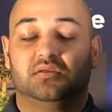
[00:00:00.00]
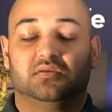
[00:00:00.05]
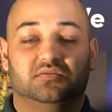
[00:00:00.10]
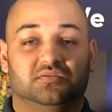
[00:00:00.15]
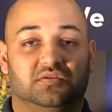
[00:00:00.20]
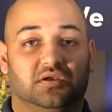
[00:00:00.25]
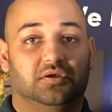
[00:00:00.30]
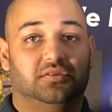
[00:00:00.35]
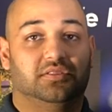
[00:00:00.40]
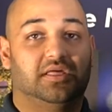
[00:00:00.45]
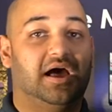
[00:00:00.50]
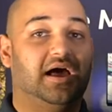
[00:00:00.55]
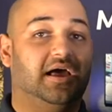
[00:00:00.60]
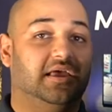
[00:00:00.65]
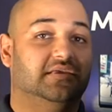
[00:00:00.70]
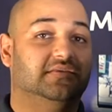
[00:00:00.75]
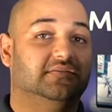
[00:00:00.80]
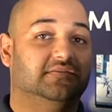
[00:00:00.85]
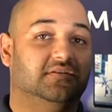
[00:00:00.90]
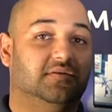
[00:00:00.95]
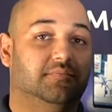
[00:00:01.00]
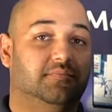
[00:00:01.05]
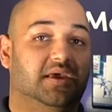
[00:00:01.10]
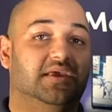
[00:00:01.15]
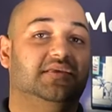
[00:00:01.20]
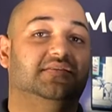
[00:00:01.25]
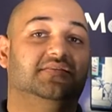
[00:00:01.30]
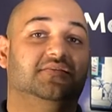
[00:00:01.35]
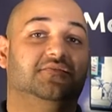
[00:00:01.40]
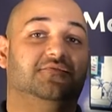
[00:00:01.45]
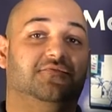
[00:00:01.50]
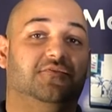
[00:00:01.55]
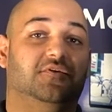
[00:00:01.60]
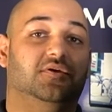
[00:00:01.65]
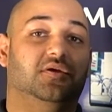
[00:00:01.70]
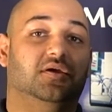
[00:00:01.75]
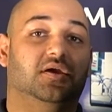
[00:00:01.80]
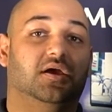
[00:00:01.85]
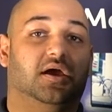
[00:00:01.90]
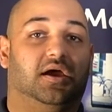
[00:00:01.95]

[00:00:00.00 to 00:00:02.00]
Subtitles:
So that is an amazing feat,